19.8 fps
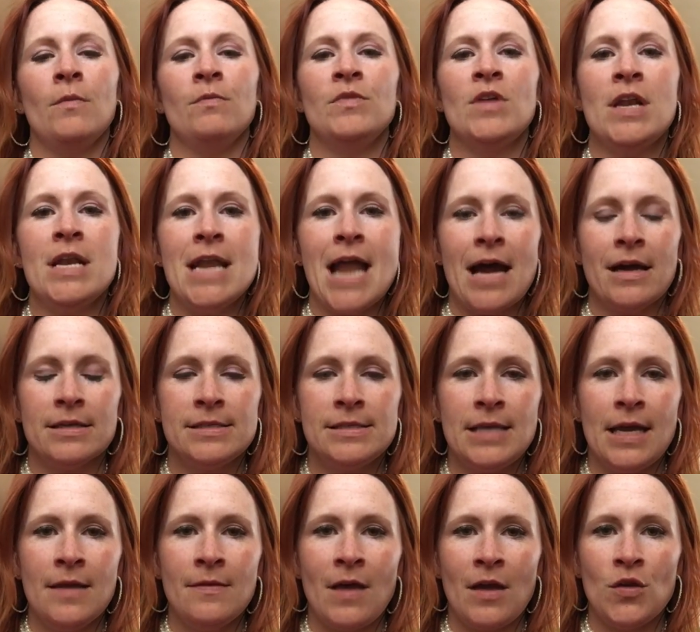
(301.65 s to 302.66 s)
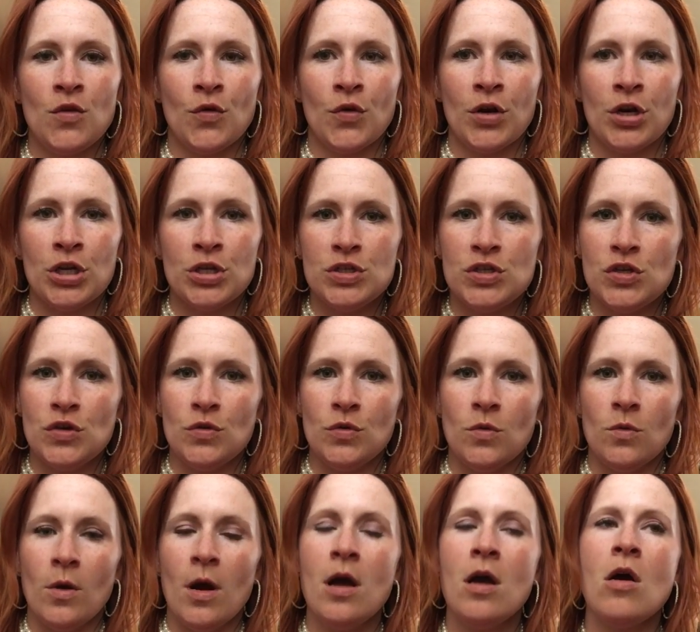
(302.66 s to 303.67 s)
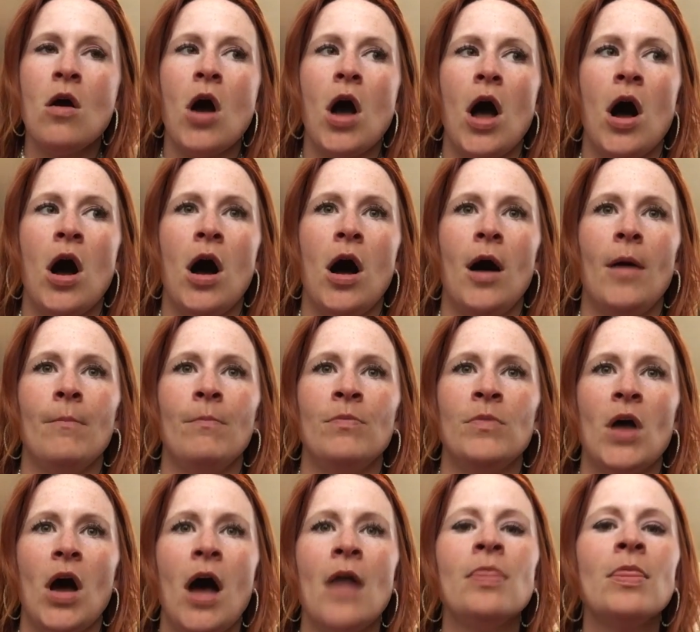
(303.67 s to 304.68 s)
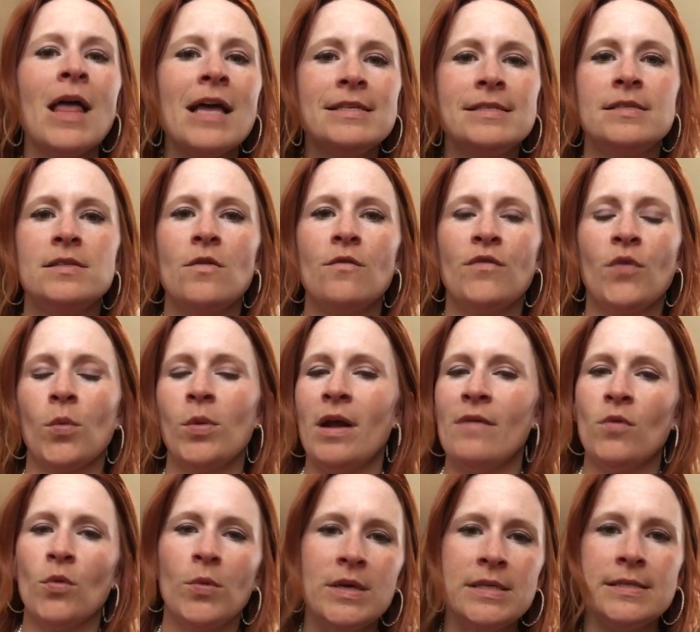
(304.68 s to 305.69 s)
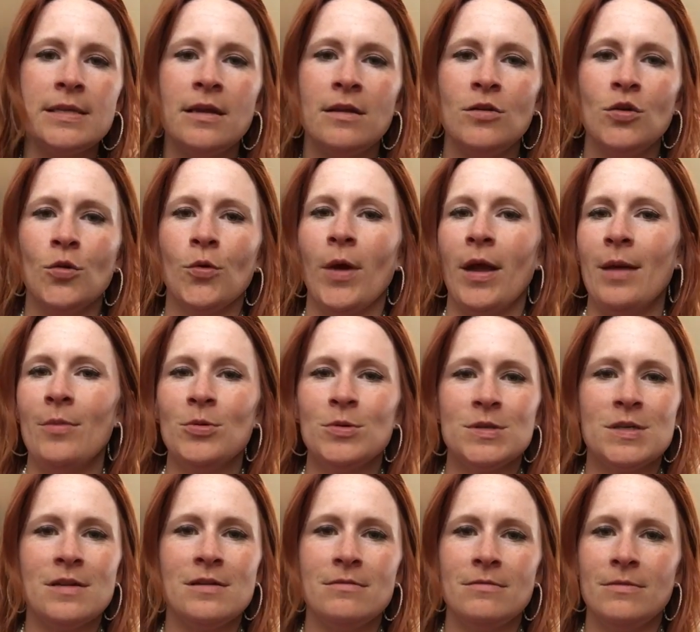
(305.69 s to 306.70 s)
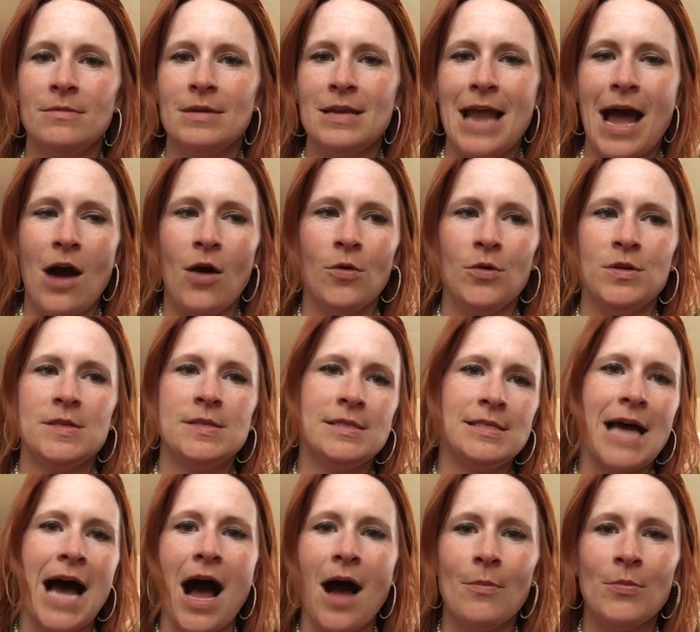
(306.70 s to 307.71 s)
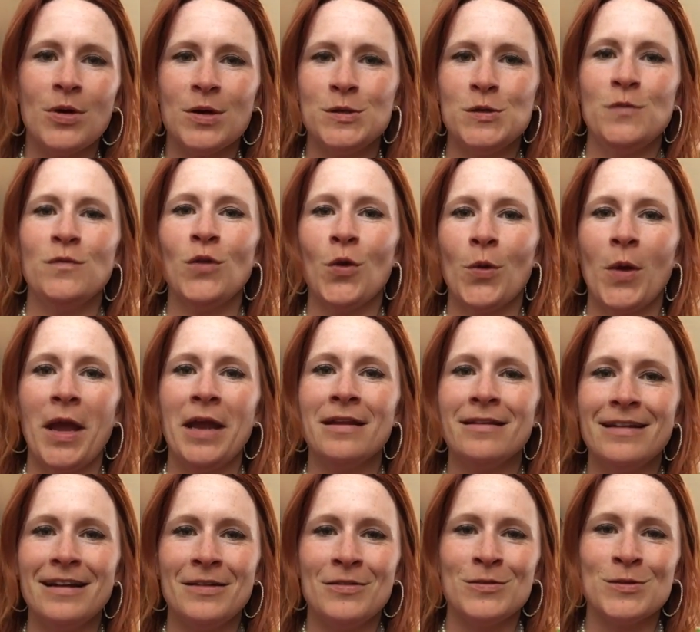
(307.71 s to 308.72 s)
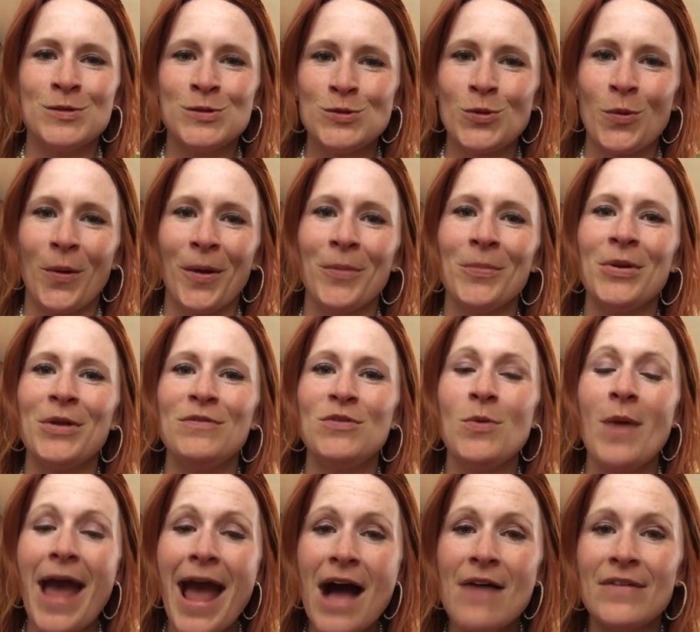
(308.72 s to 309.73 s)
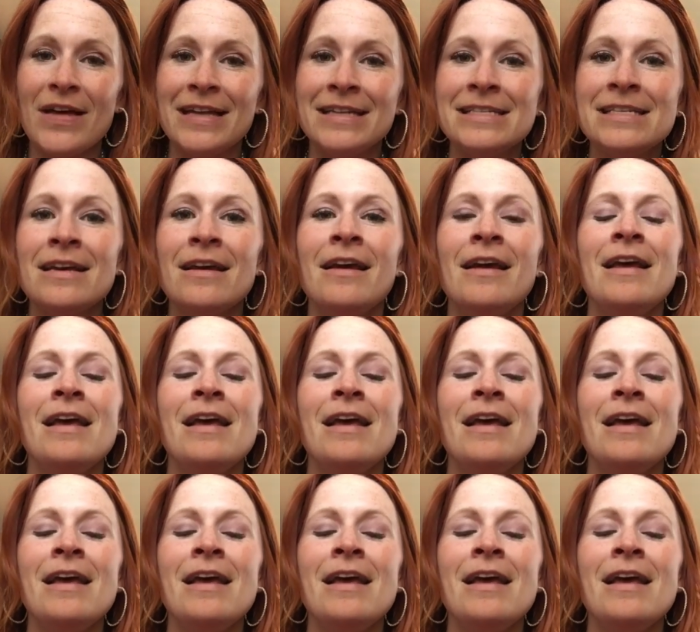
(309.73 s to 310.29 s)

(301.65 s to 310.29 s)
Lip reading: The next thing that you're going to do, unless for whatever reason you're able to now stop because you've located it in the store, but if you haven't,